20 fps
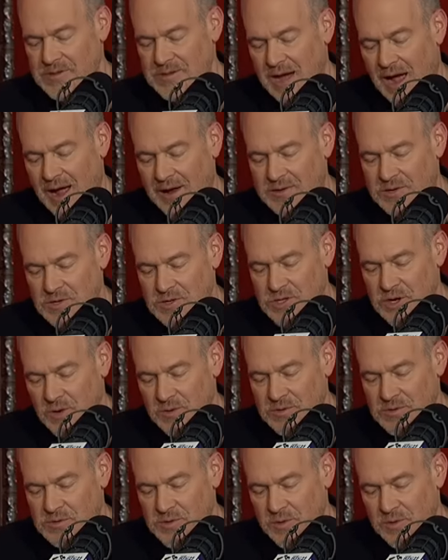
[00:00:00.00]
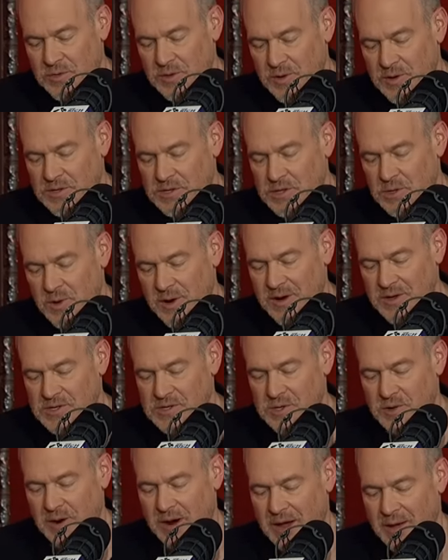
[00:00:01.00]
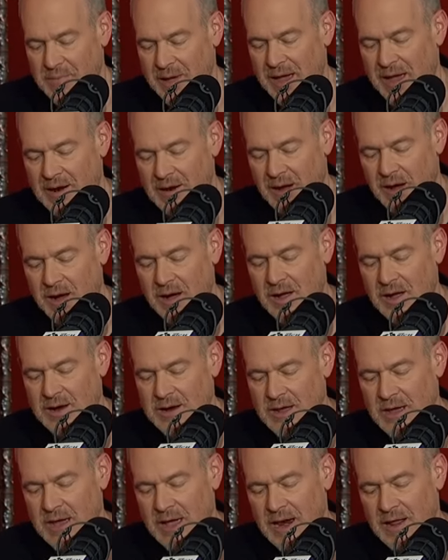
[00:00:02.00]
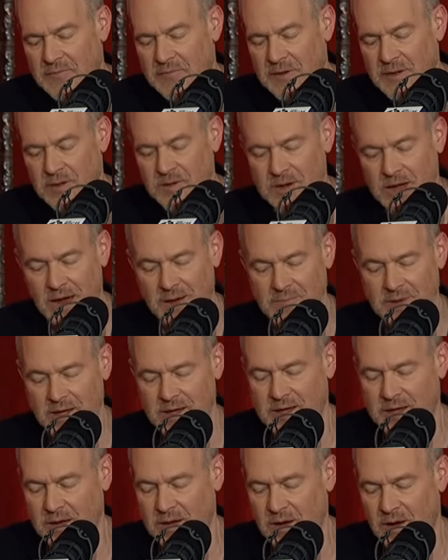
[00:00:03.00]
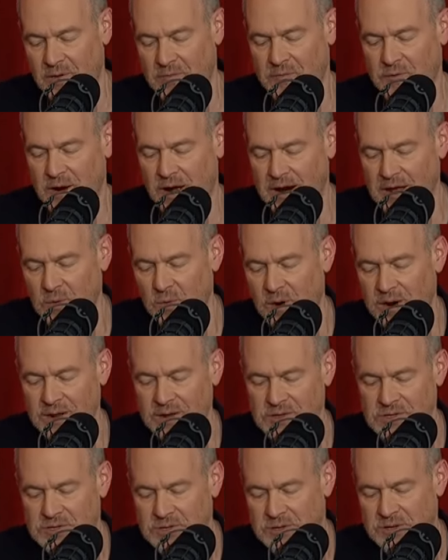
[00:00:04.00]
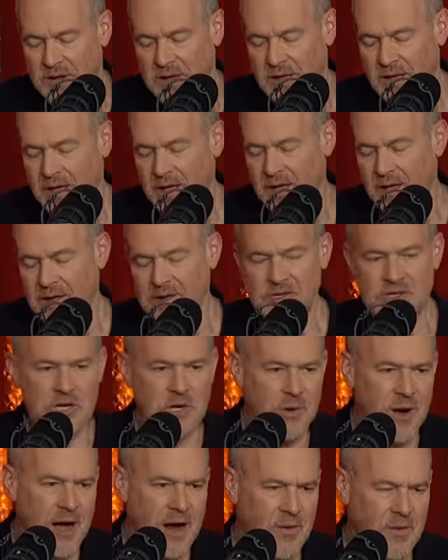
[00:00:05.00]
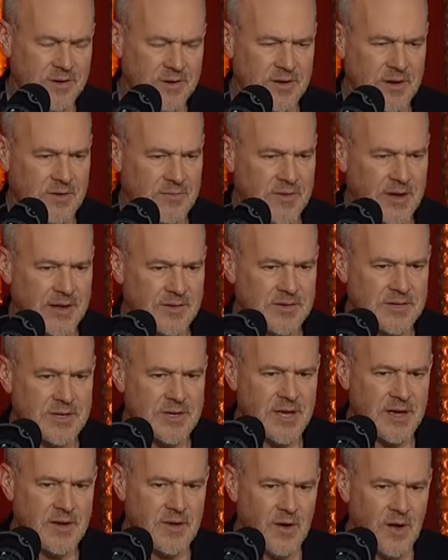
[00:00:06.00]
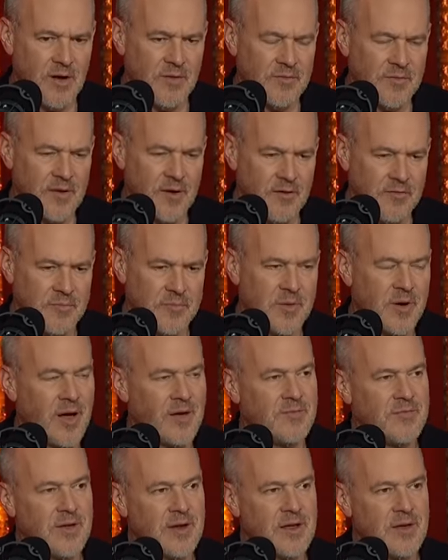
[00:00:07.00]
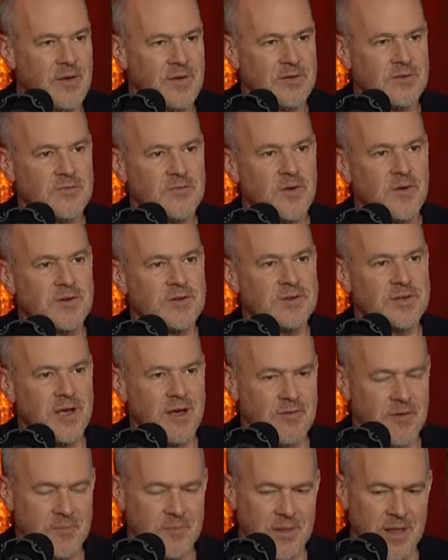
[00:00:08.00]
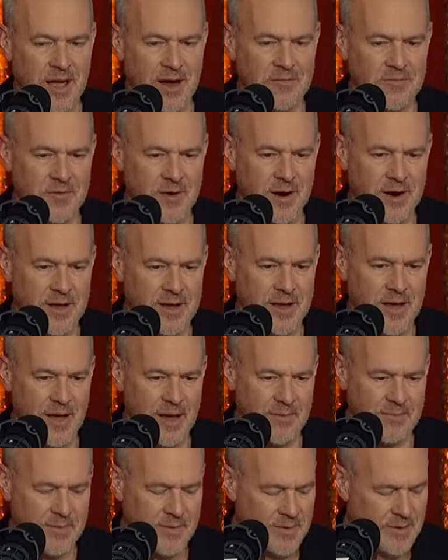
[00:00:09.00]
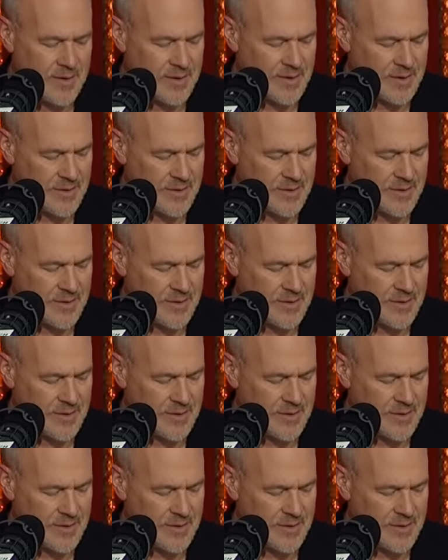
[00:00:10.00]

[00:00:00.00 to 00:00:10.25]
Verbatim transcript: dot Jones Drew thirty-two on Instagram, and on N F L Game Day Kickoff Friday, one Eastern, two hours in advance of kickoff of Prime Video's first ever Black Friday game,